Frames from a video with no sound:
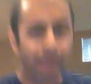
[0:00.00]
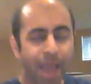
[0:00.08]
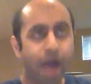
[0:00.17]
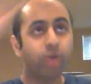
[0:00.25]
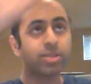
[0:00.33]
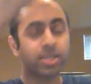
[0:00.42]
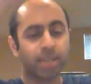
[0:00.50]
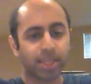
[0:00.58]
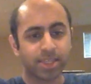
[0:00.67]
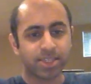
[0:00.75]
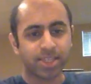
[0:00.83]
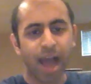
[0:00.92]
house and like
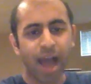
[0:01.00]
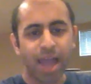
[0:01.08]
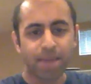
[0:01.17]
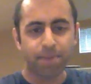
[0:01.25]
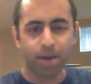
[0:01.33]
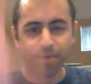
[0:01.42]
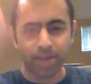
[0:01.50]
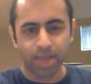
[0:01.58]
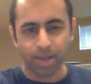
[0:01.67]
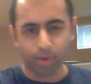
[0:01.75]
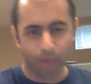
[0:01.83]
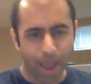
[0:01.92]
the sky above it
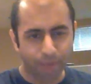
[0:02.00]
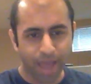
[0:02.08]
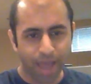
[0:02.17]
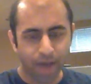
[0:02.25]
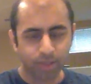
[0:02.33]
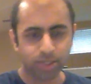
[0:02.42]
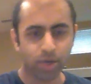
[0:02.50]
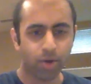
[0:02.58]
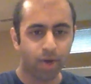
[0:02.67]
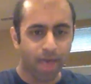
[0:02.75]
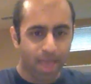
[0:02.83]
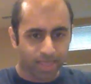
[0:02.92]
and around the house,
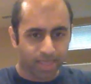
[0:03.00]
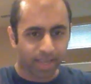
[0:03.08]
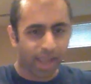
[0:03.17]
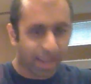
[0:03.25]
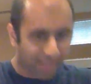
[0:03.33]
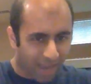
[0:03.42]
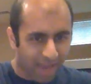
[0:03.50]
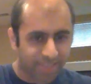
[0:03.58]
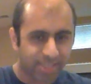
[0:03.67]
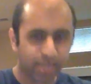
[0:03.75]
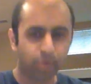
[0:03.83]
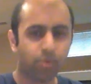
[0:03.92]
so like I can kind of
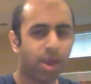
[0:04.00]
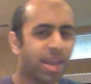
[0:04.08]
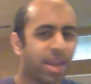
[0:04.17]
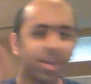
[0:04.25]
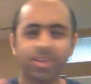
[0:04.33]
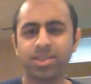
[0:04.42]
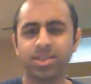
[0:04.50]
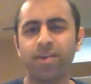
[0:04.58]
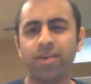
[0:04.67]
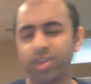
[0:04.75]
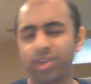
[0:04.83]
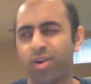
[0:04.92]
see the rain and
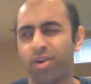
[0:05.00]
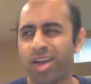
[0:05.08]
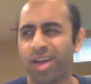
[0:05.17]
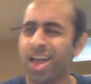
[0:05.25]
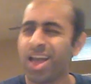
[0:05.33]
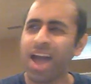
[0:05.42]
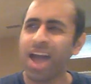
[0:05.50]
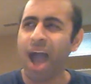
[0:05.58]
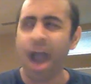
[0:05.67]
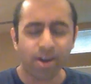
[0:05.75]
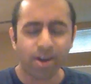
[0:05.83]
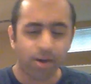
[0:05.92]
stuff. So
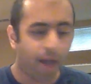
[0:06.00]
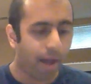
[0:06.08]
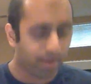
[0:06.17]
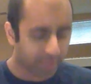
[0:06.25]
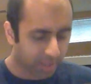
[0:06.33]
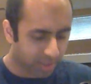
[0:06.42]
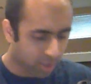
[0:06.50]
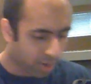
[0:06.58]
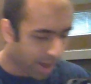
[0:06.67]
I don't know how it's gonna turn